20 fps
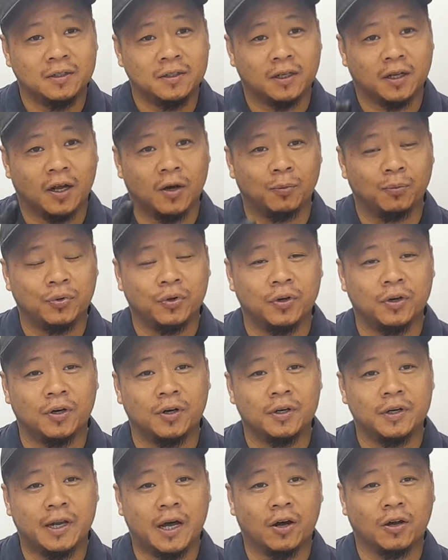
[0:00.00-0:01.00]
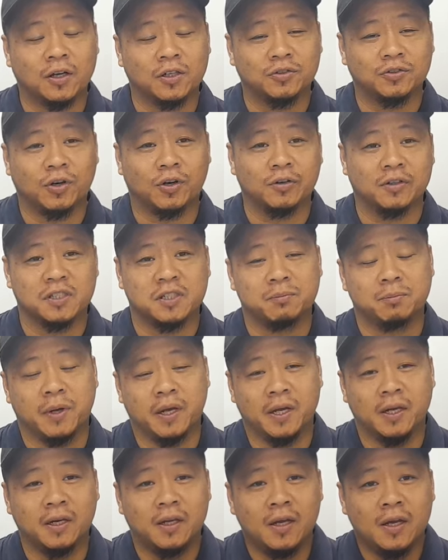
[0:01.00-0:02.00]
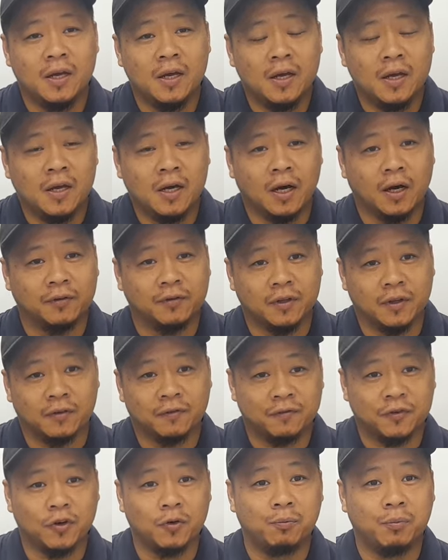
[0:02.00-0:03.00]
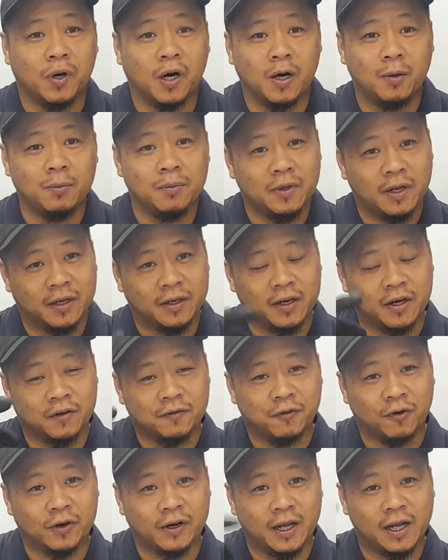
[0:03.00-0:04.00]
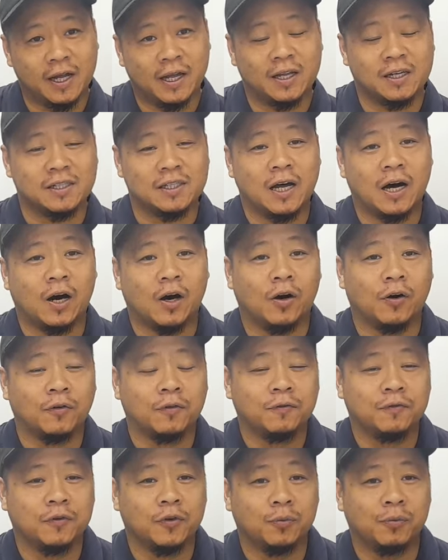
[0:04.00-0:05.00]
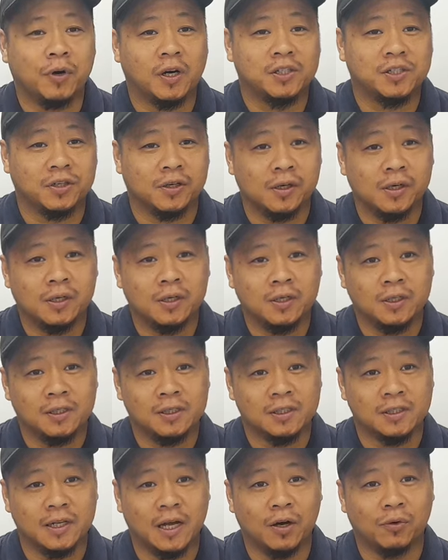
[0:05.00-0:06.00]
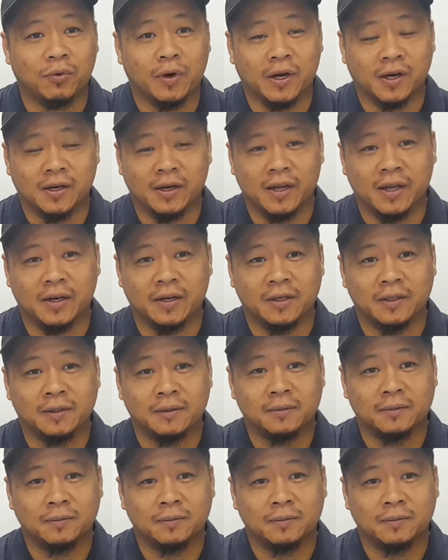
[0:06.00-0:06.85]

the computer now controls the speed of the fuel pump, and therefore that is how fuel pressure is now regulated.